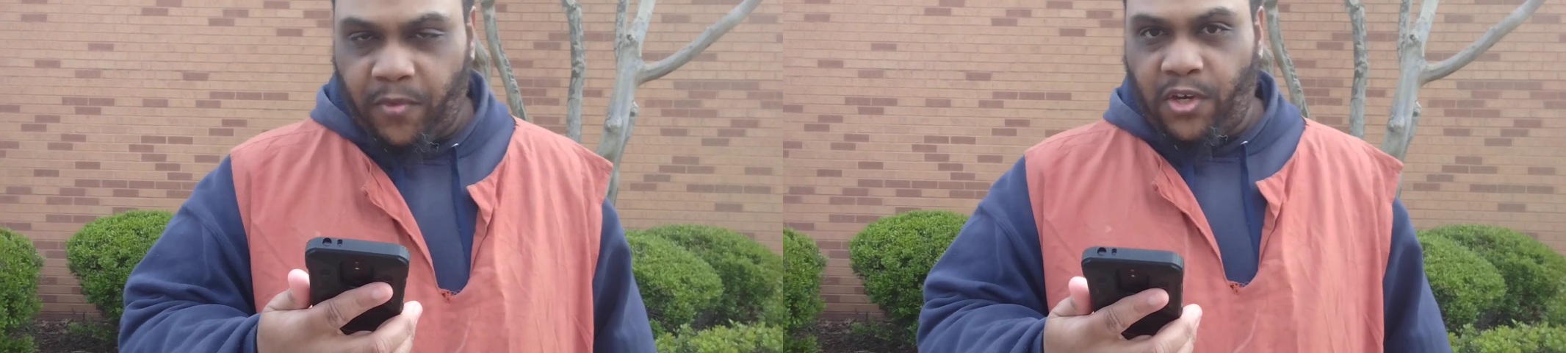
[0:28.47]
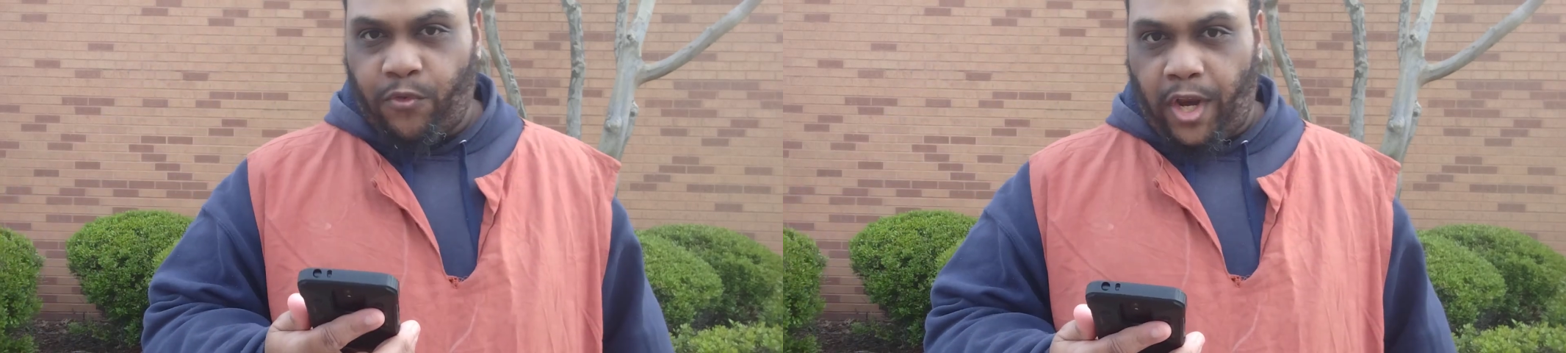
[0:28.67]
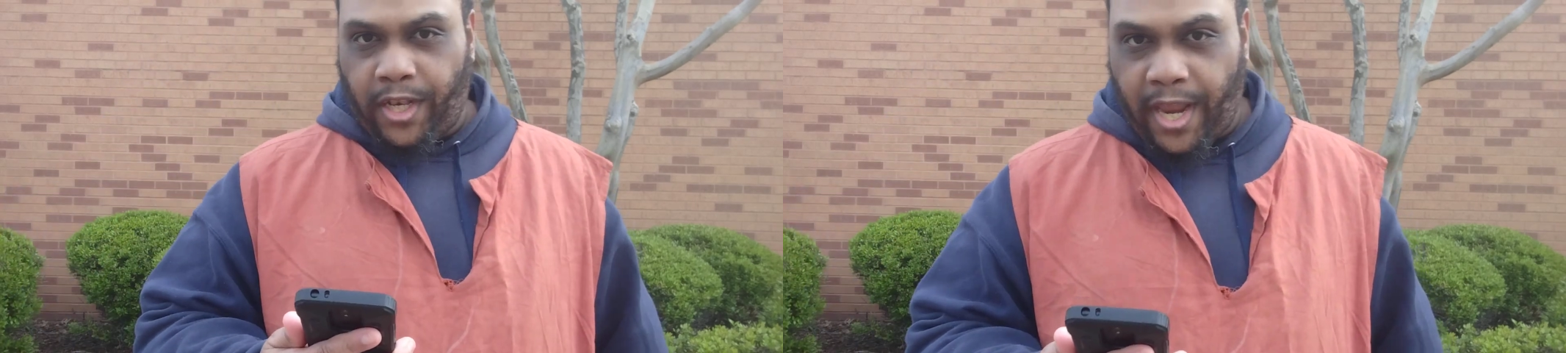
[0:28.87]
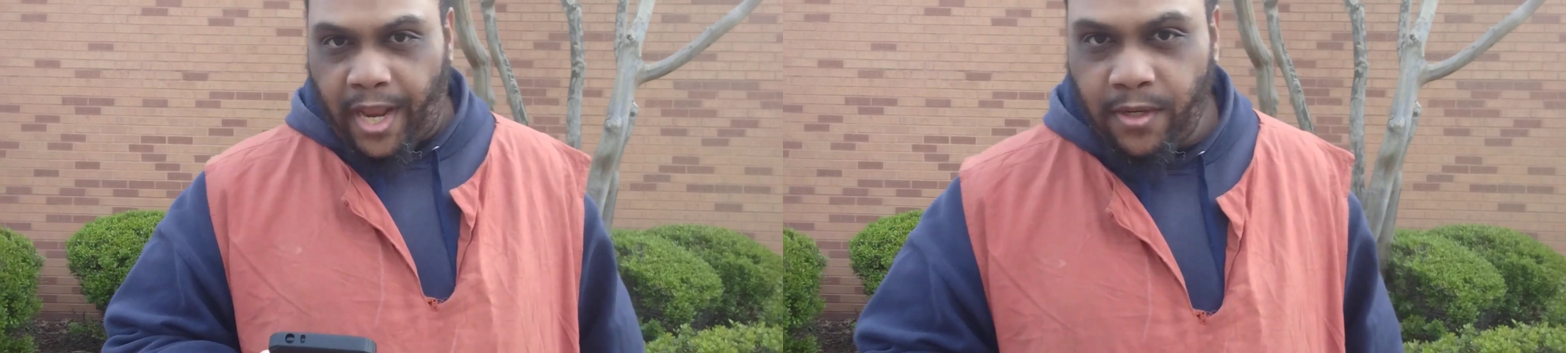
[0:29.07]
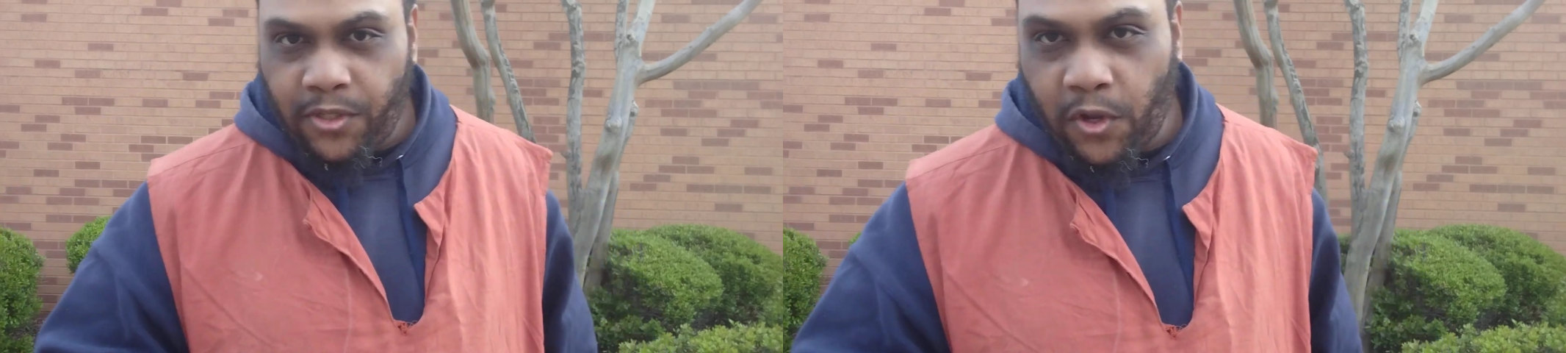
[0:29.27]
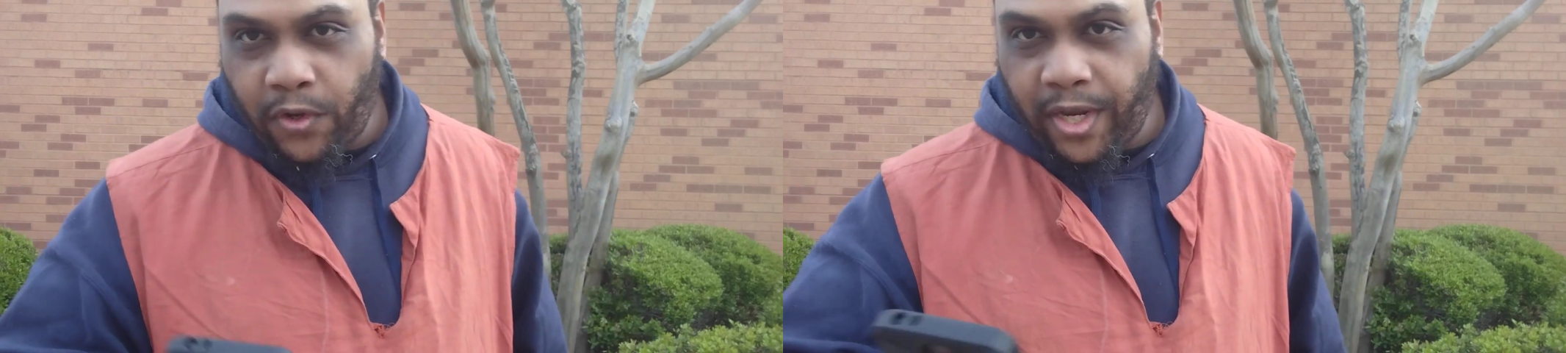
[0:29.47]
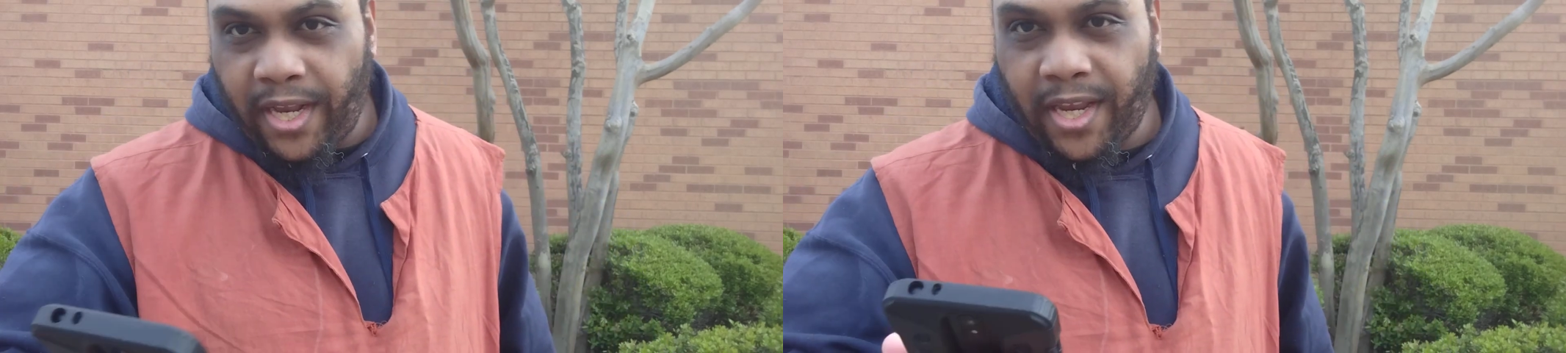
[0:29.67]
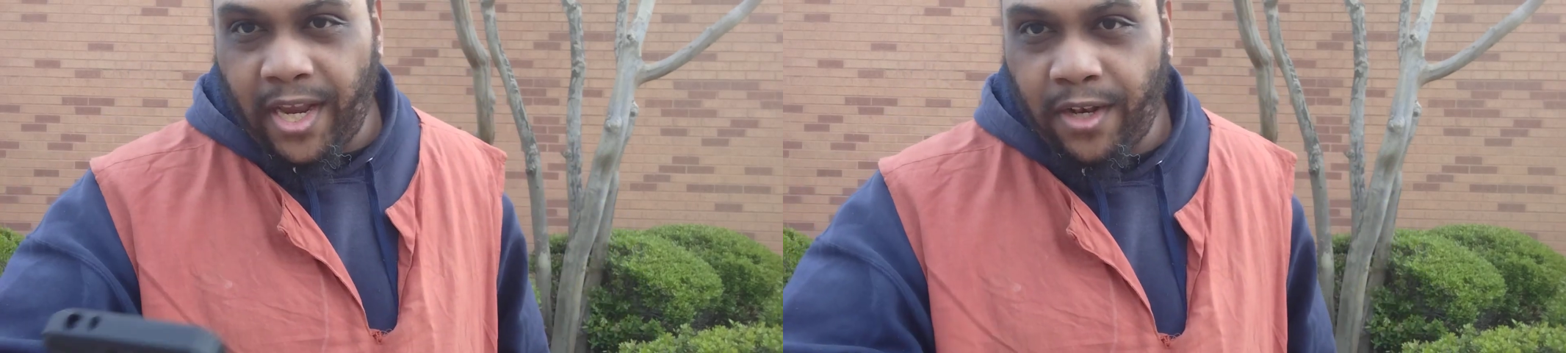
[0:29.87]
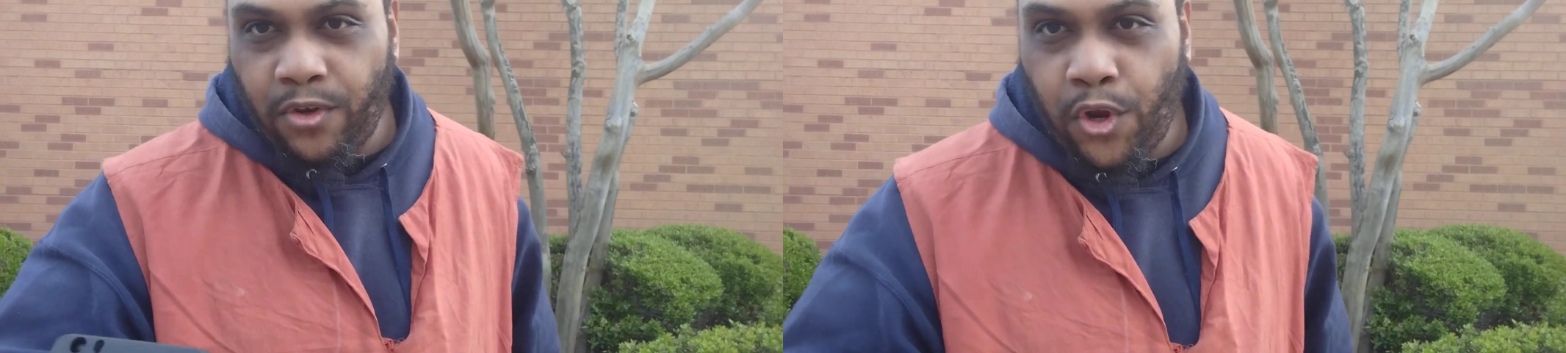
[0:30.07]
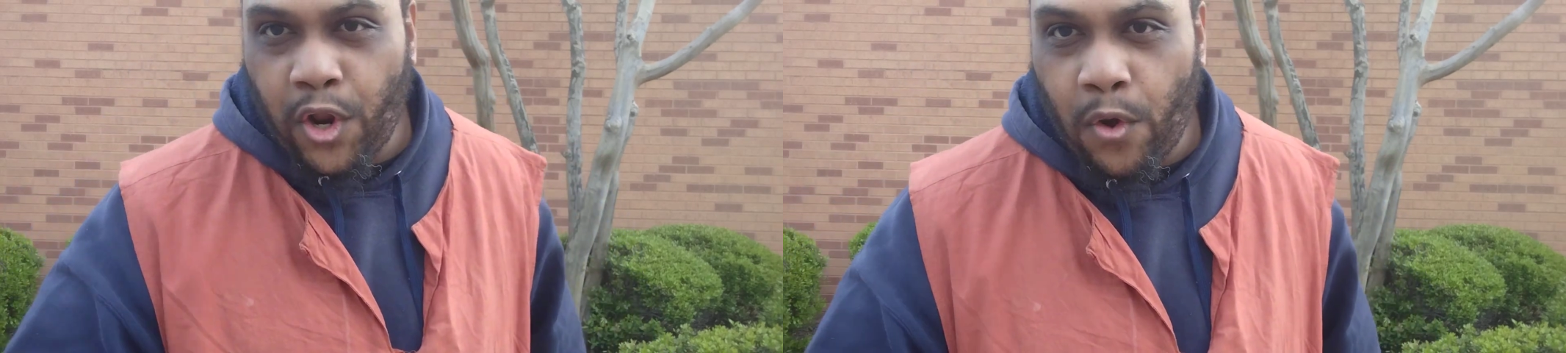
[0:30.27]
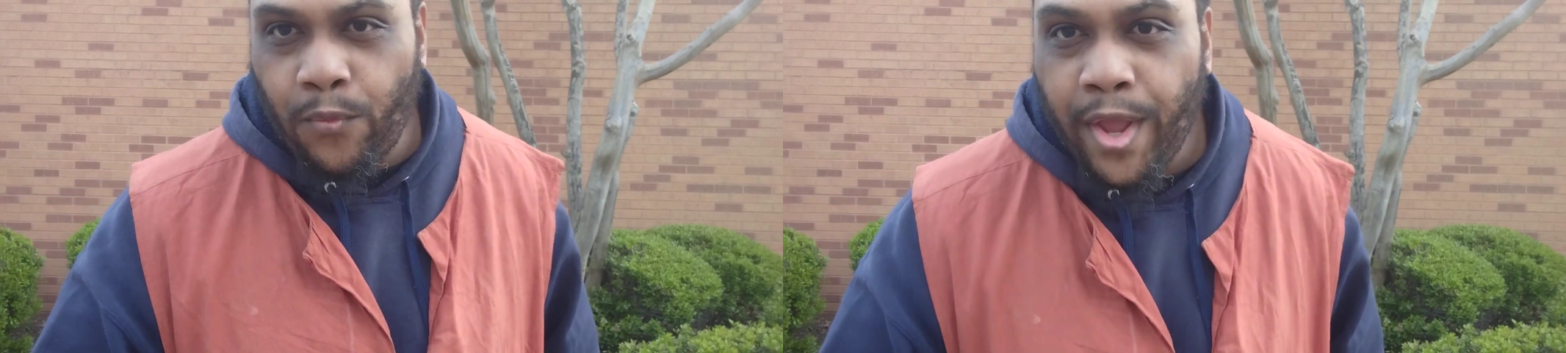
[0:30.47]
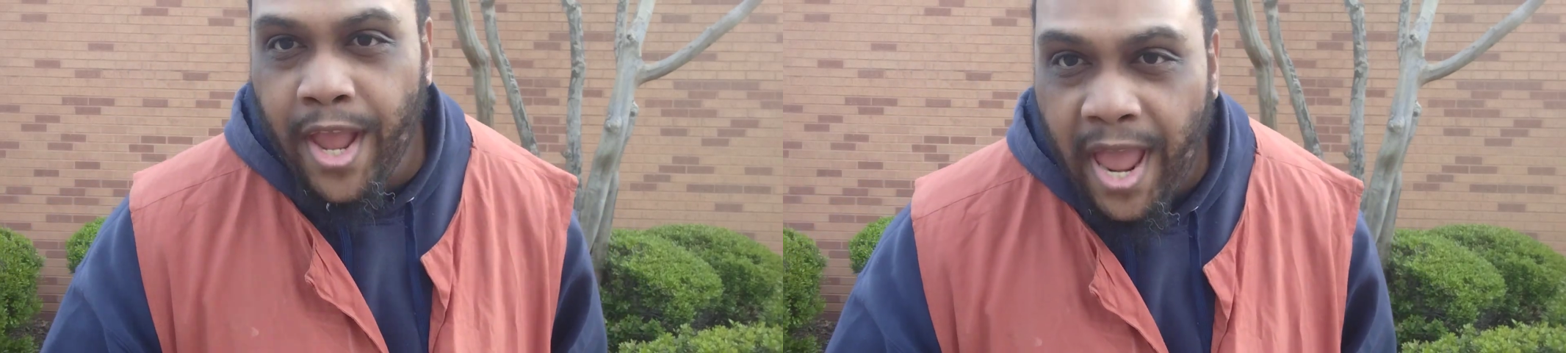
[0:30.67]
Let's read that so that can, you know,